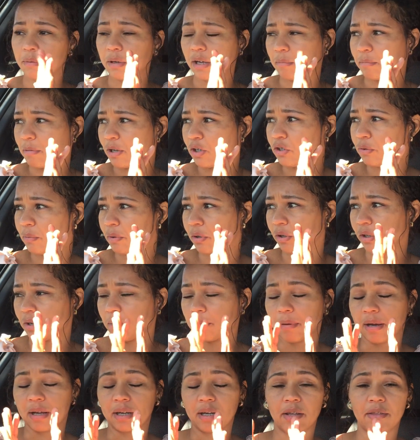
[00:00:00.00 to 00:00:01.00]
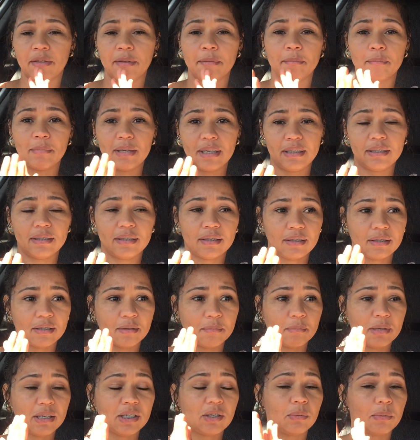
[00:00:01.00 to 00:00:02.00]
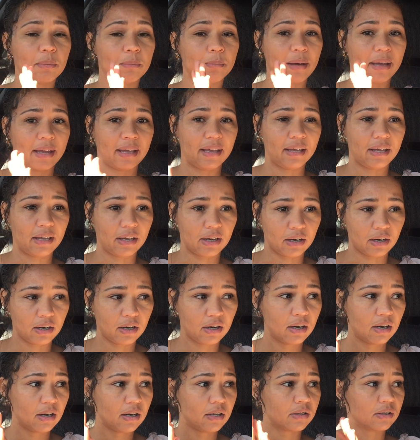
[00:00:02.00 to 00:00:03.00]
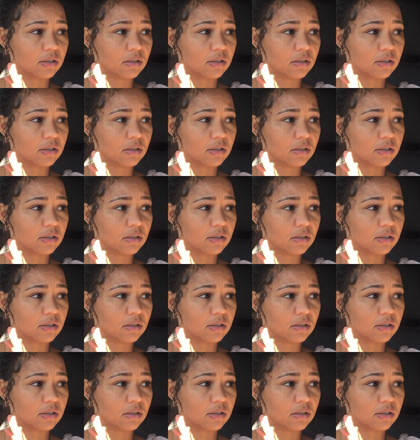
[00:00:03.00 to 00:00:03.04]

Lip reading: We're at Metro, we're going to buy another meat. The meat we buy here.